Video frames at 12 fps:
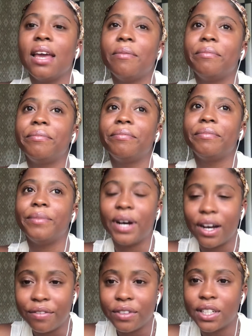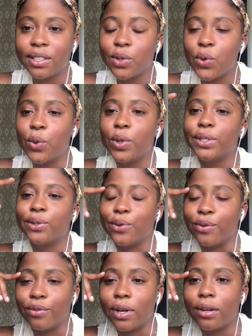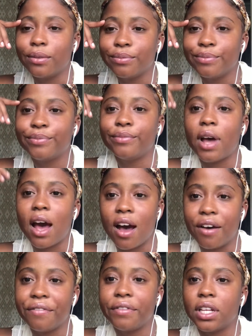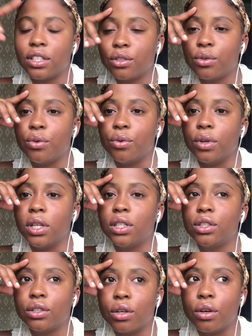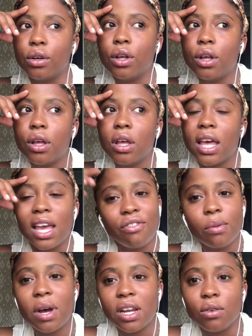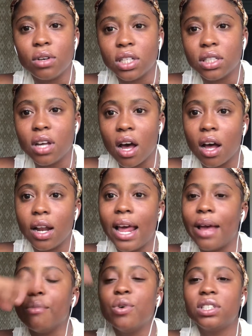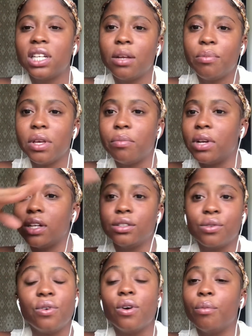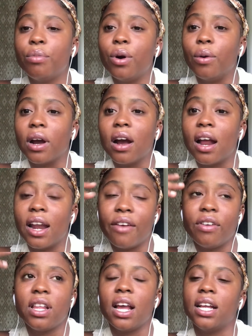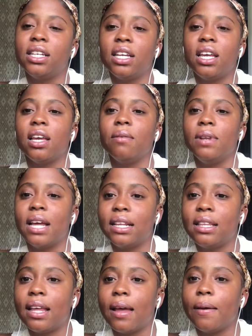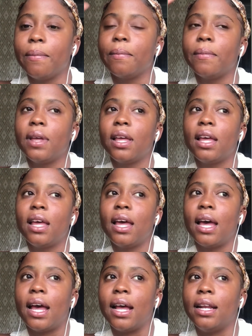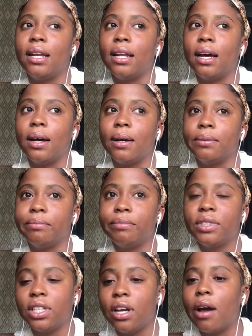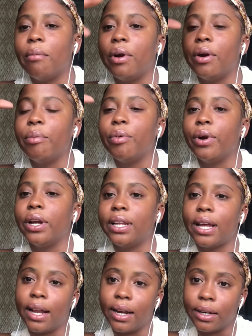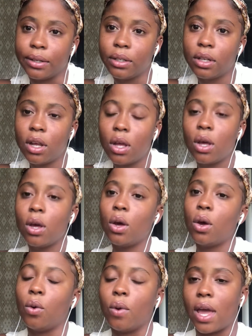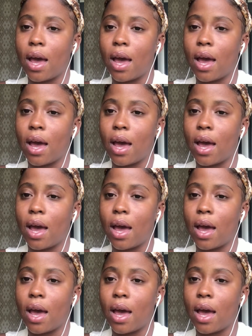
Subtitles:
late after school was over. After school, so everybody was gone. Like most of the people in the school compound were gone and everything, and she came that time, and she got my report, and we